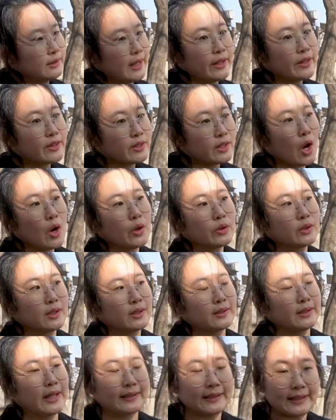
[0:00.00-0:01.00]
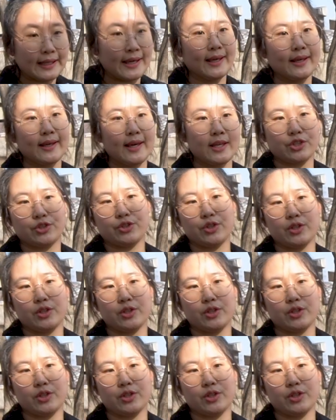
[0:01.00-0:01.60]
They thought that king is